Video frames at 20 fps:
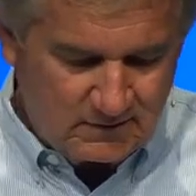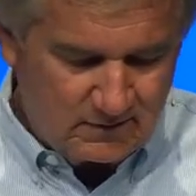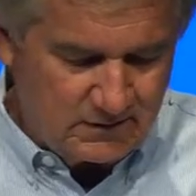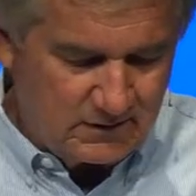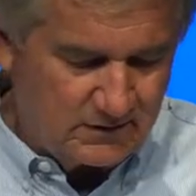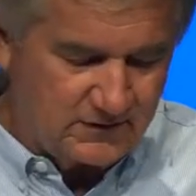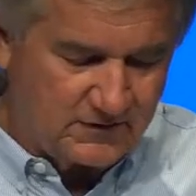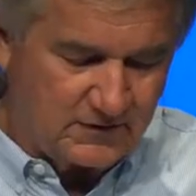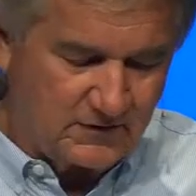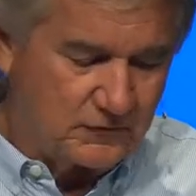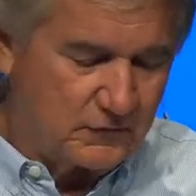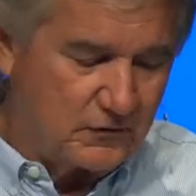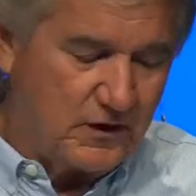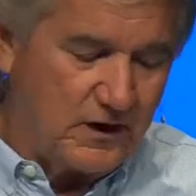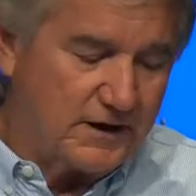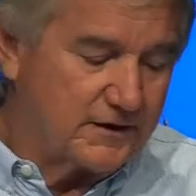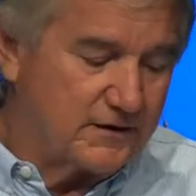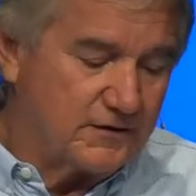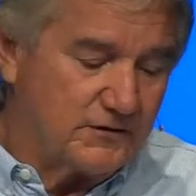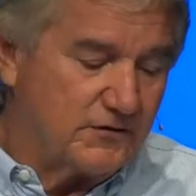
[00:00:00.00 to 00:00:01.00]
It says, For
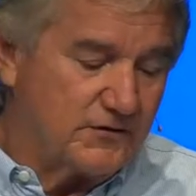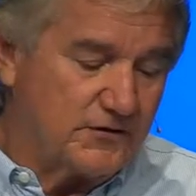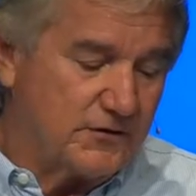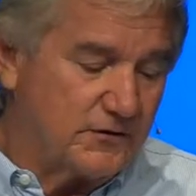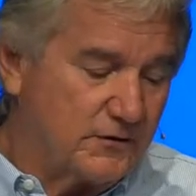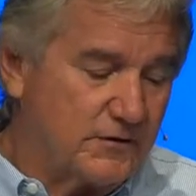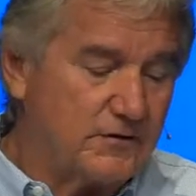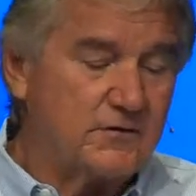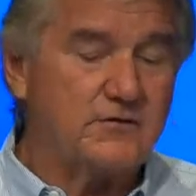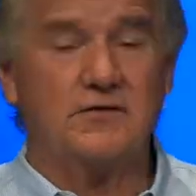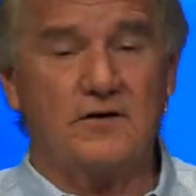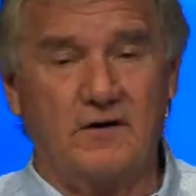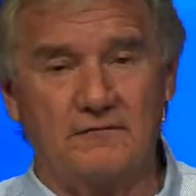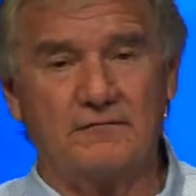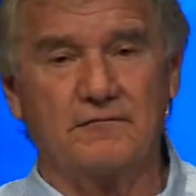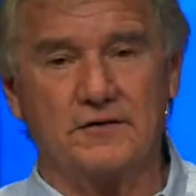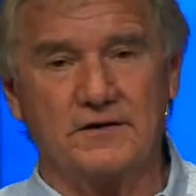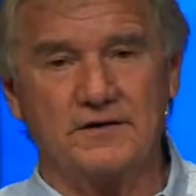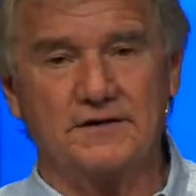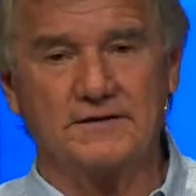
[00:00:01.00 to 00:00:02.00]
I consider the
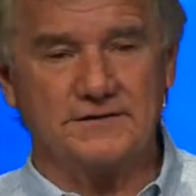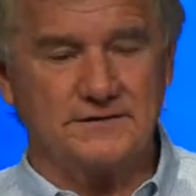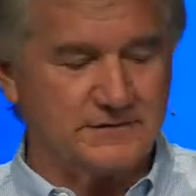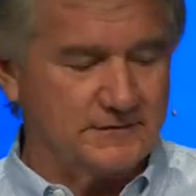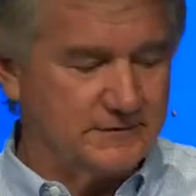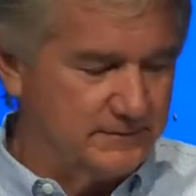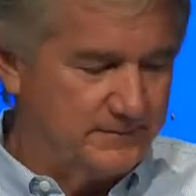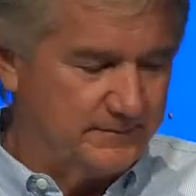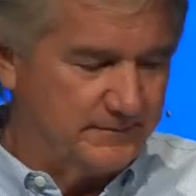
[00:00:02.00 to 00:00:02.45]
sufferings